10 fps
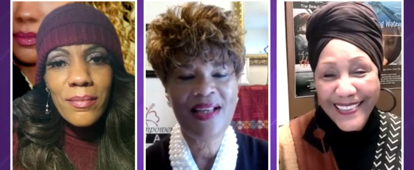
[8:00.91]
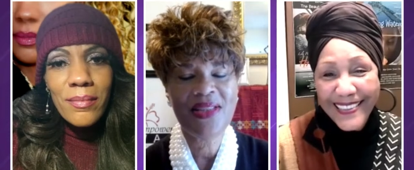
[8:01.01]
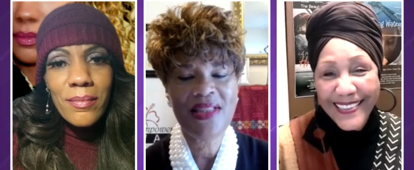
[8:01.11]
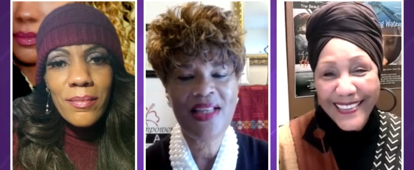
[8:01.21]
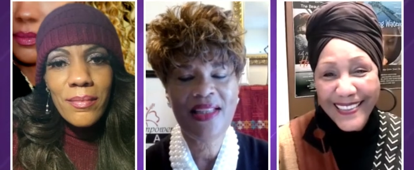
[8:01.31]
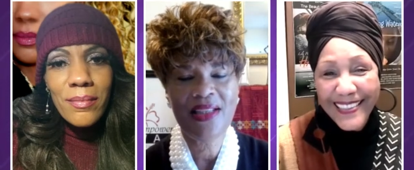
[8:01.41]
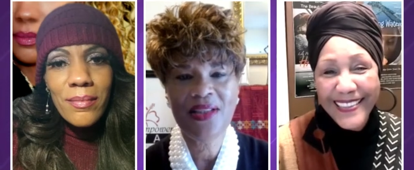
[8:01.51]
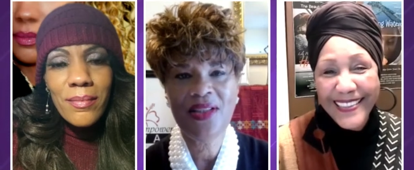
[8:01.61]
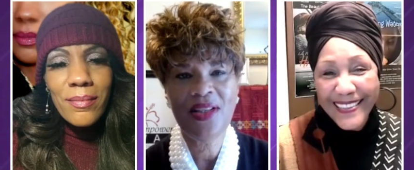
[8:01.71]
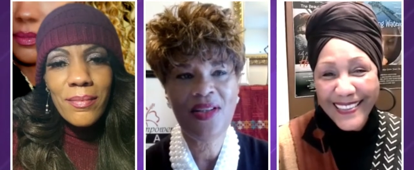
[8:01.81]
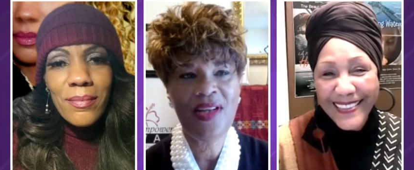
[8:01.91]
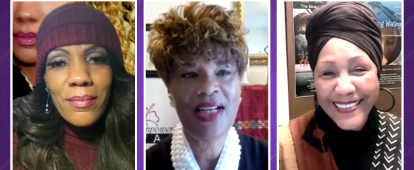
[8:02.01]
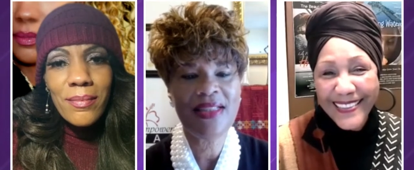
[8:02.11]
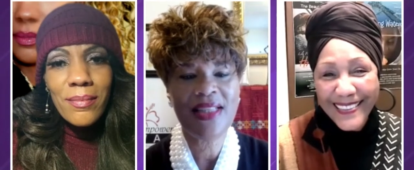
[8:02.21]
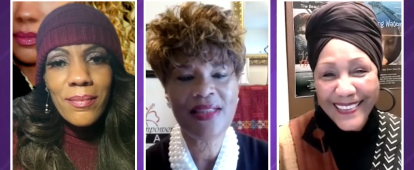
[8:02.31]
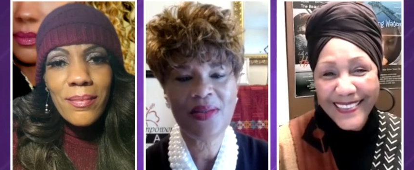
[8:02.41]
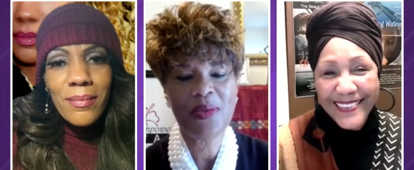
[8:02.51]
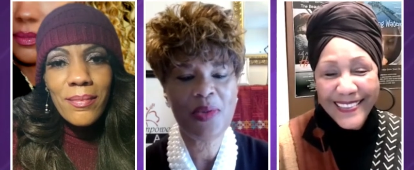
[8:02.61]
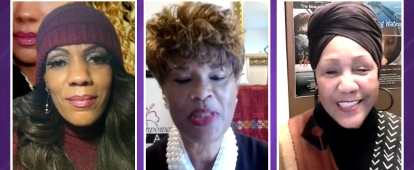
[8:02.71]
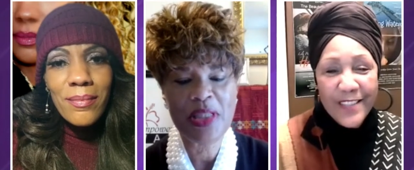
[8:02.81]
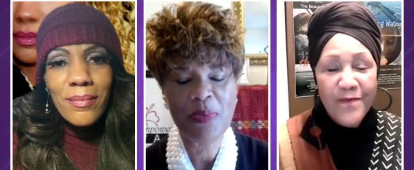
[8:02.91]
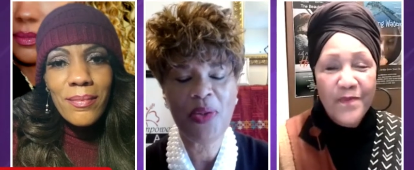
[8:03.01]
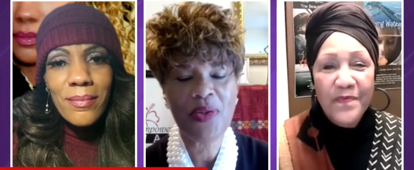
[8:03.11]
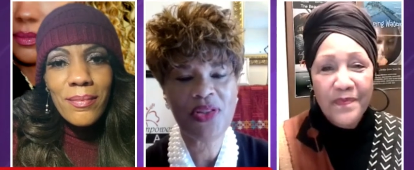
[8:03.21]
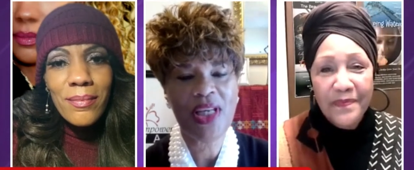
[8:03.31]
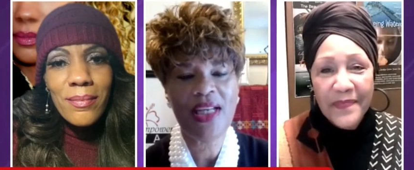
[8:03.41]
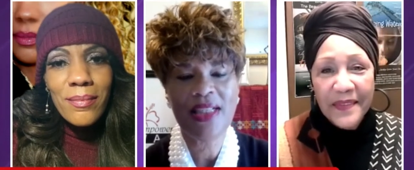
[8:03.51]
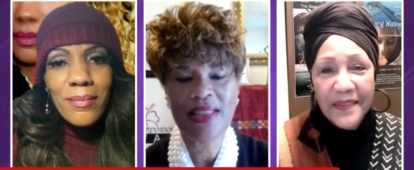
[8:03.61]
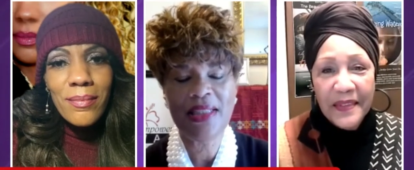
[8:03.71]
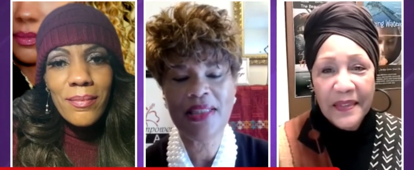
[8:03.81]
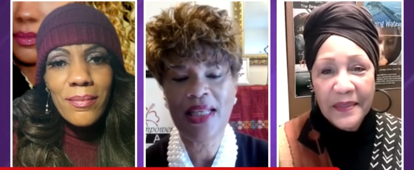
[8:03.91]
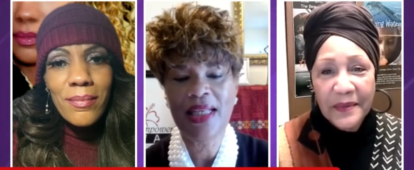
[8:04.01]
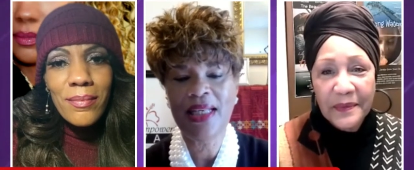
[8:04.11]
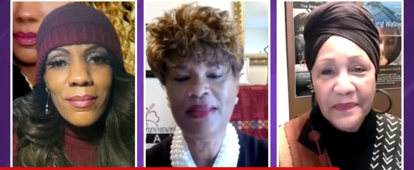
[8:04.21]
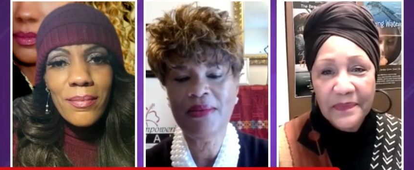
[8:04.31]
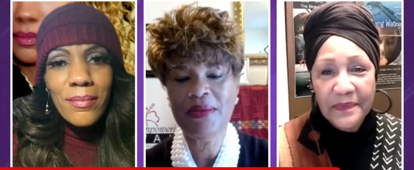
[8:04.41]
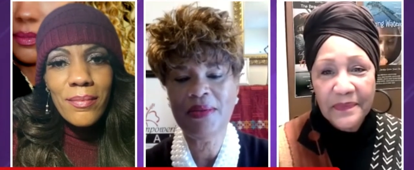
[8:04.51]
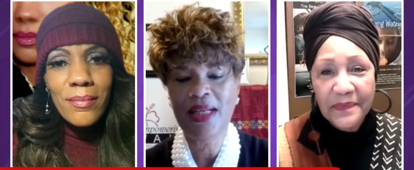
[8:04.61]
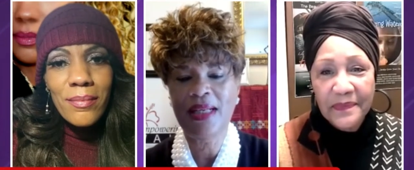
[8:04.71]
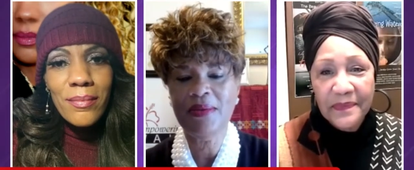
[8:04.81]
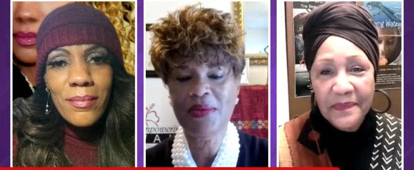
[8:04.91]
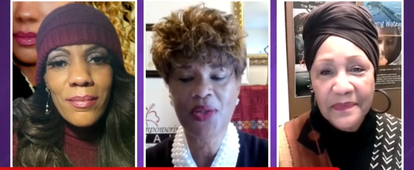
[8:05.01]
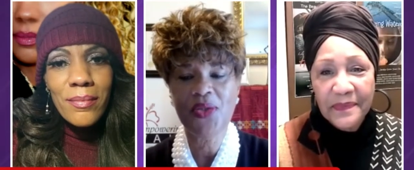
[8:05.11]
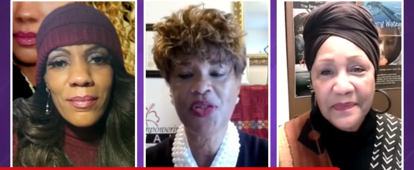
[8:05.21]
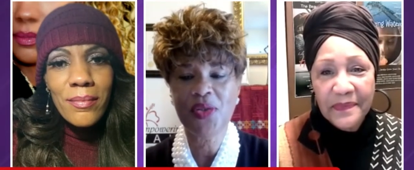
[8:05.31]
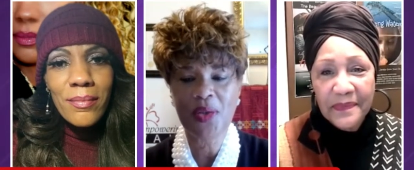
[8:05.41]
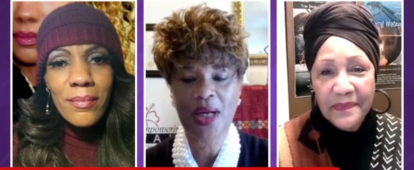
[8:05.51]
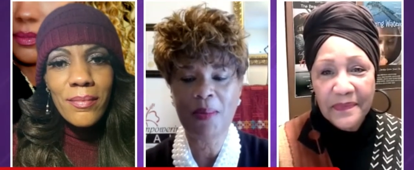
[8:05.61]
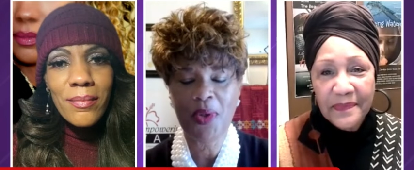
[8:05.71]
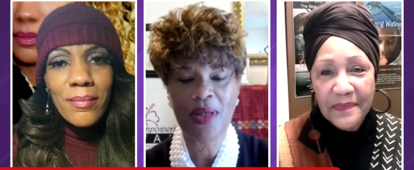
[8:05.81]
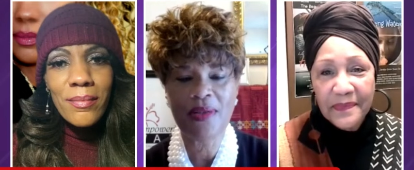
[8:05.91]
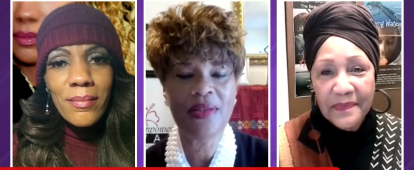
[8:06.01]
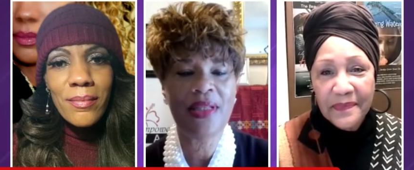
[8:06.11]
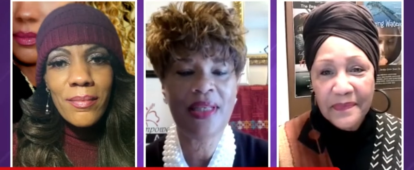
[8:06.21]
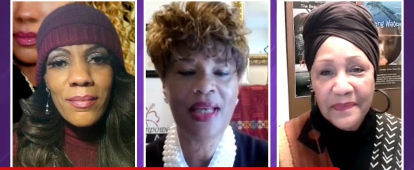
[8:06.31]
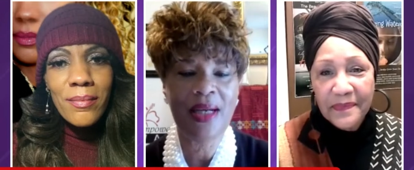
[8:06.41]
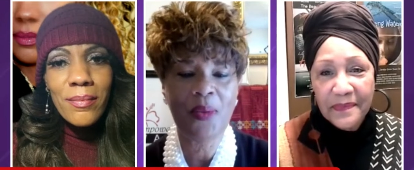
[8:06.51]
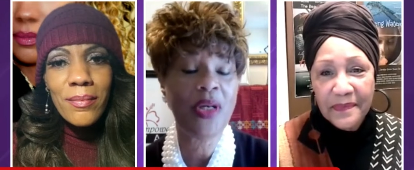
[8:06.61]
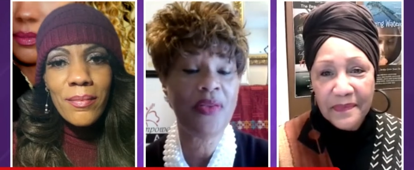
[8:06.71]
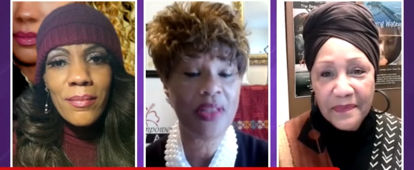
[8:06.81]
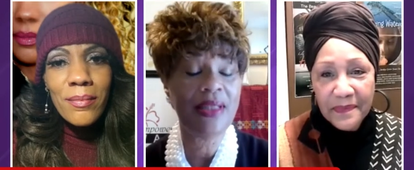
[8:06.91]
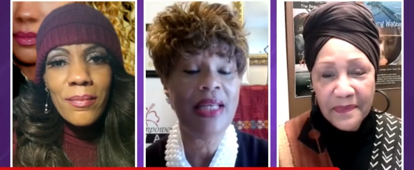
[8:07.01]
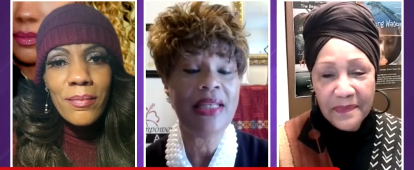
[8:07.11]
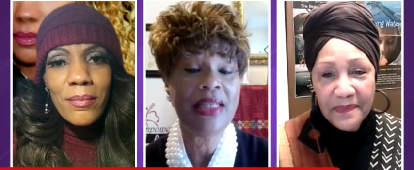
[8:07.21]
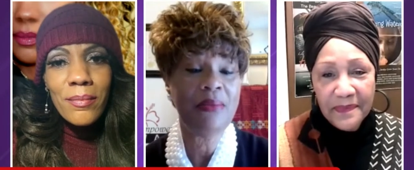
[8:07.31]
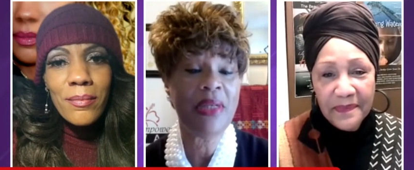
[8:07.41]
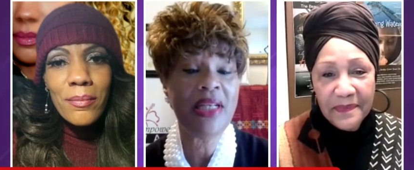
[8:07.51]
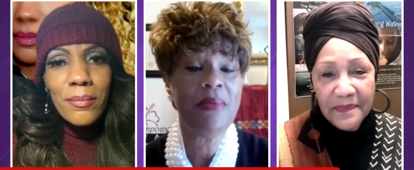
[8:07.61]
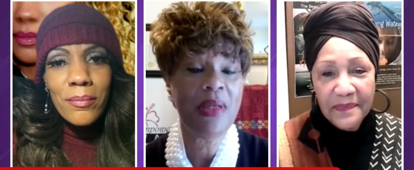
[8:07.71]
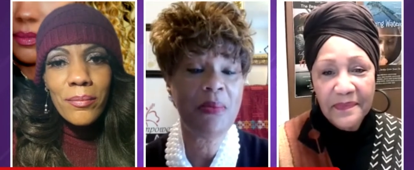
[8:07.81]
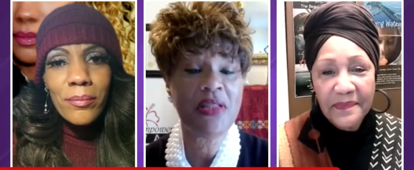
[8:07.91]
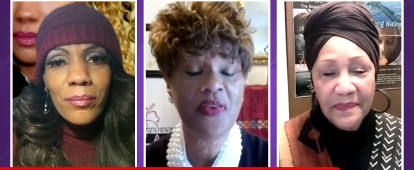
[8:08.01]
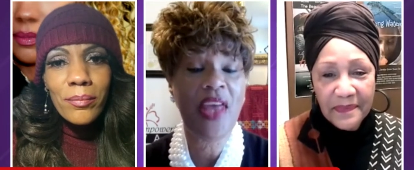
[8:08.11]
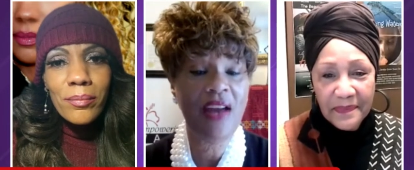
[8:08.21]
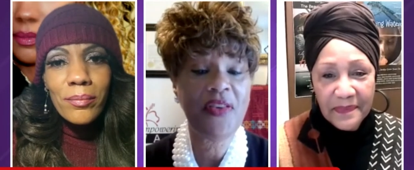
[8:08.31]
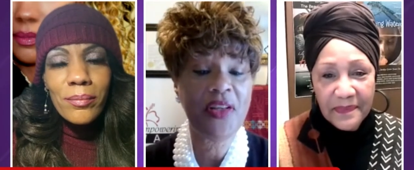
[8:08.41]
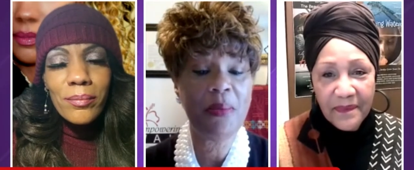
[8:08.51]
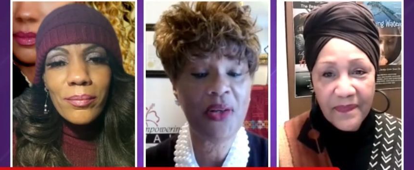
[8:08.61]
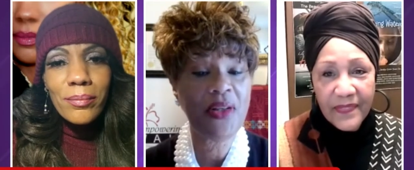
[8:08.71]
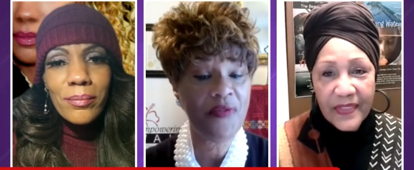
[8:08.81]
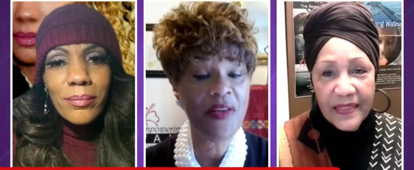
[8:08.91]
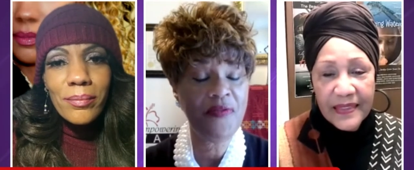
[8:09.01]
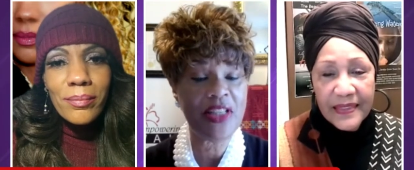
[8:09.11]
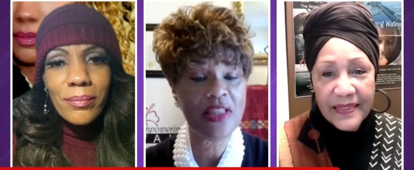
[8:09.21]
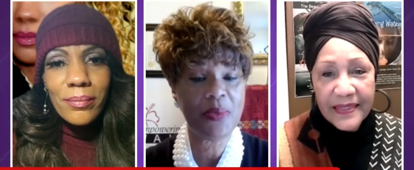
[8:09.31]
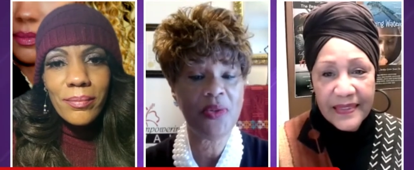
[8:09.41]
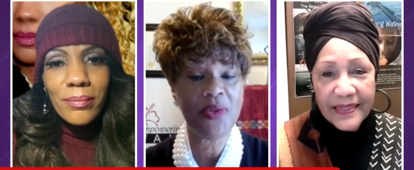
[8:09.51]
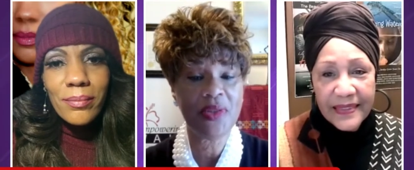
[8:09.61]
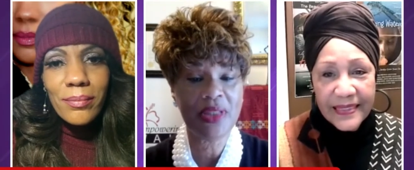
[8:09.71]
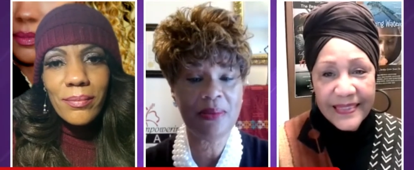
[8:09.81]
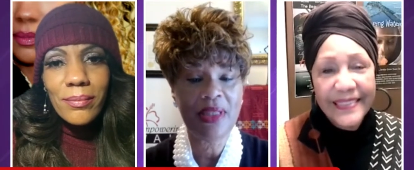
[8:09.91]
Speaker 1: sounds like it. You know, as I we spoke, Jacalyn, and I told you I'm on eh, one of the committee members for the African American Film Festival